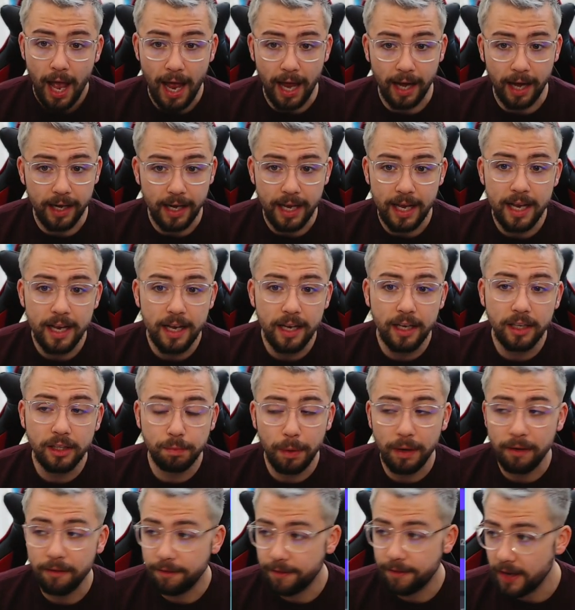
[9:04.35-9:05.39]
and
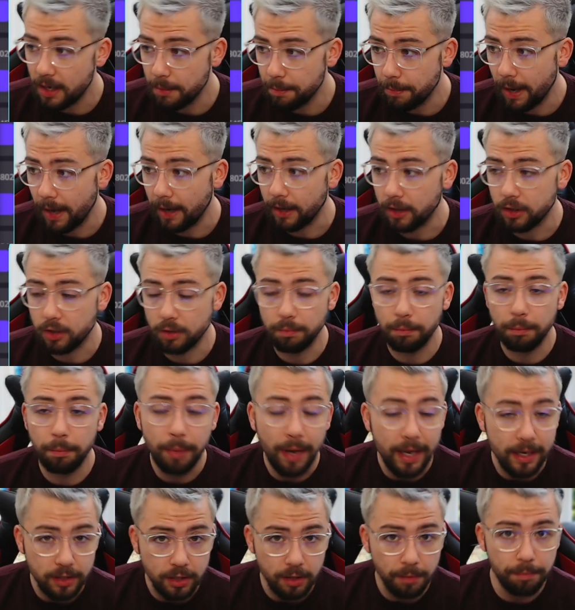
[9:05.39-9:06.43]
he's been feeding back some
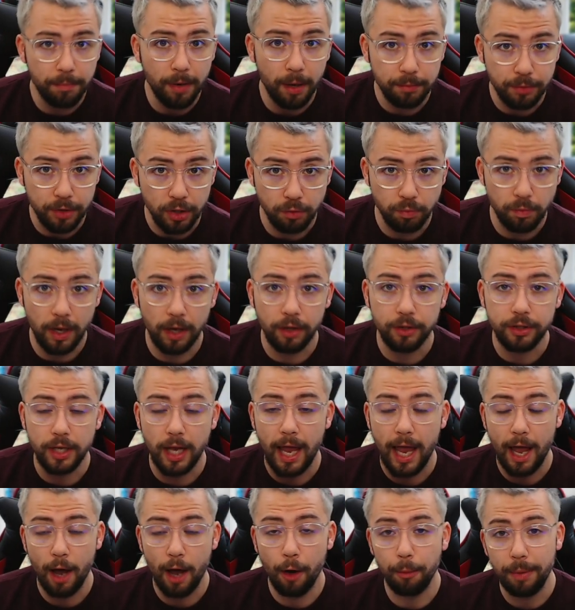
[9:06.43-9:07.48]
bits and bobs as well
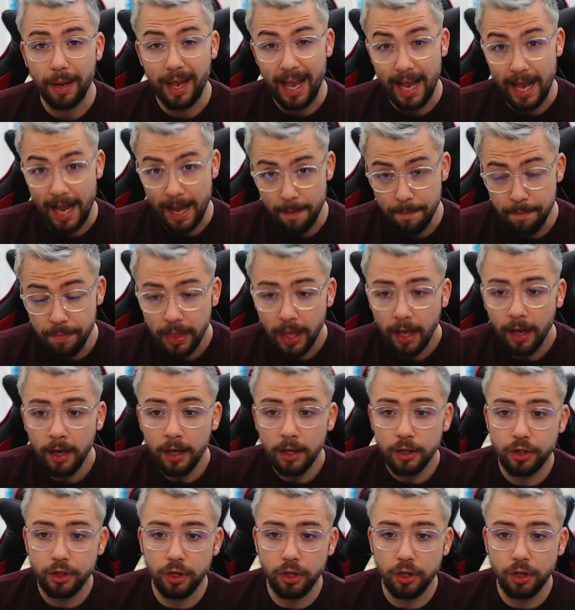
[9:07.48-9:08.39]
to help him.